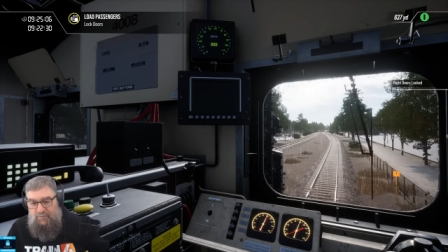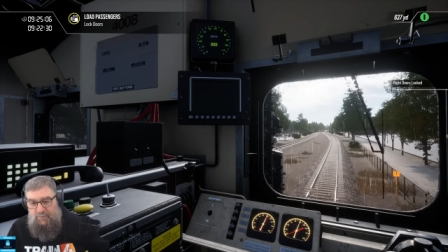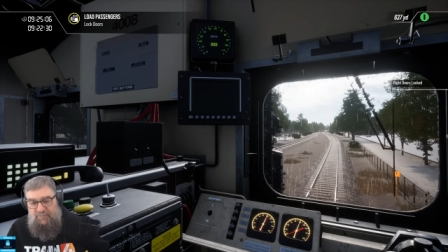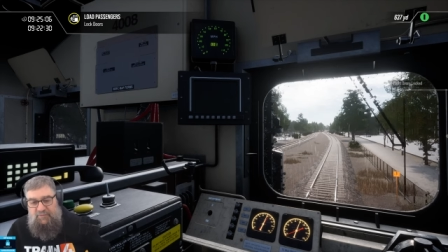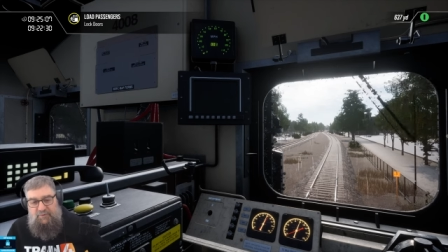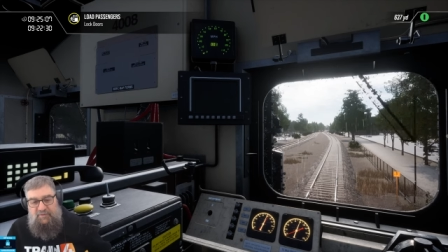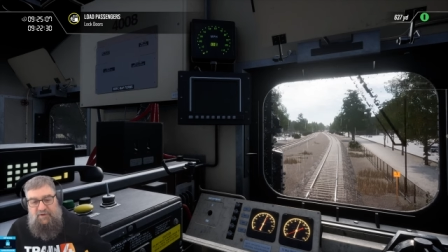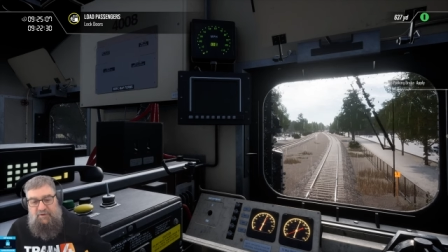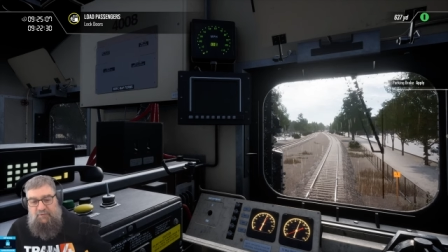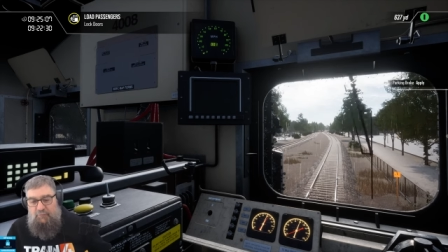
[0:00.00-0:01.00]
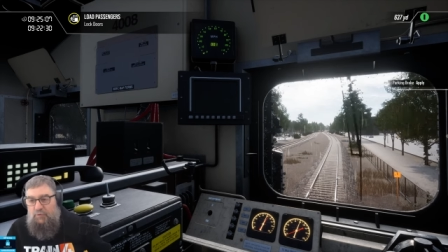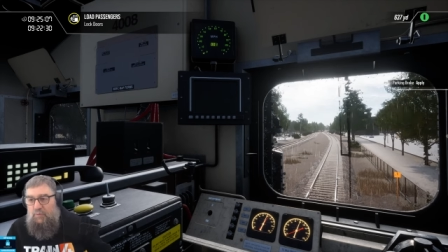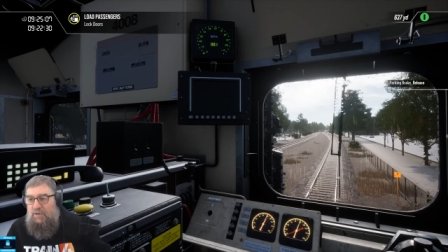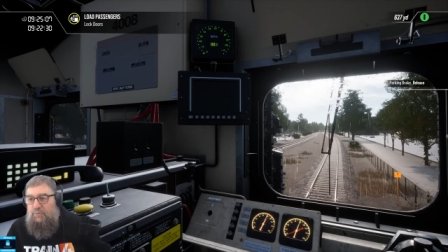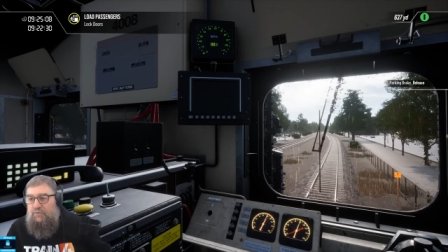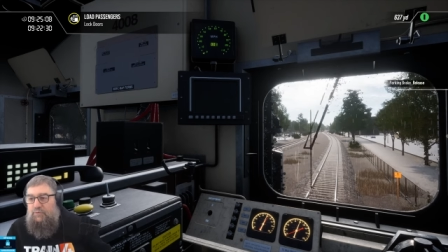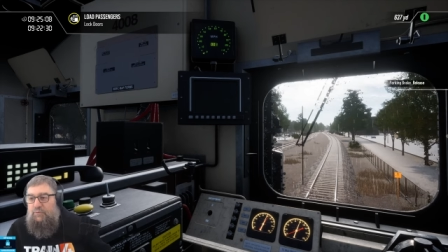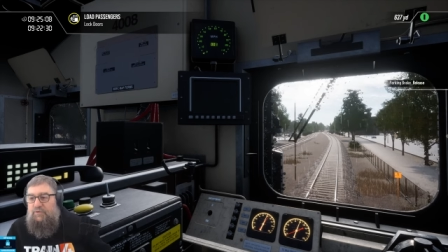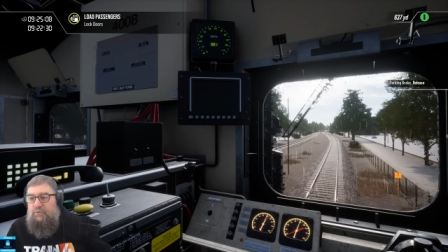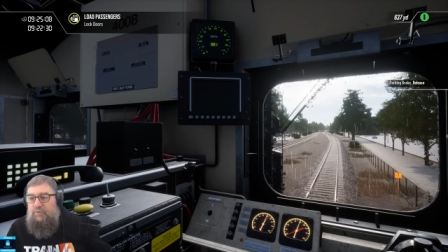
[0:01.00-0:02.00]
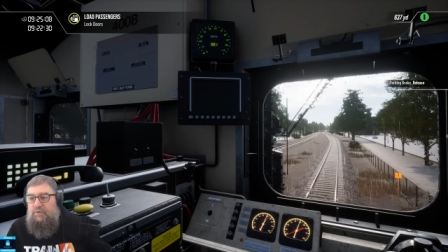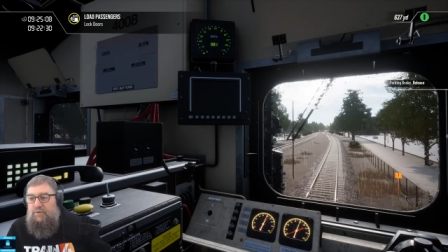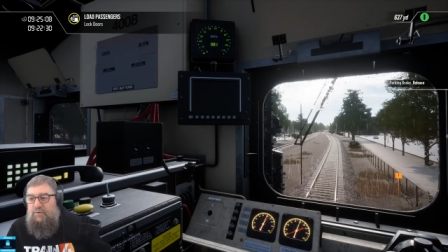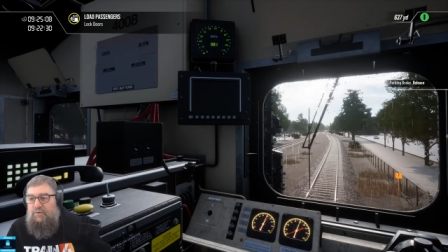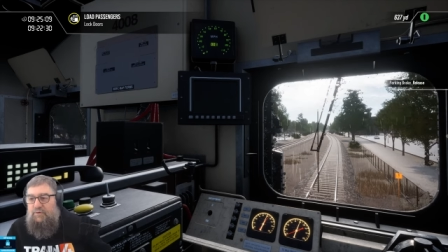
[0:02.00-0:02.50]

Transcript: Oops, and I'm starting to roll away with the doors open.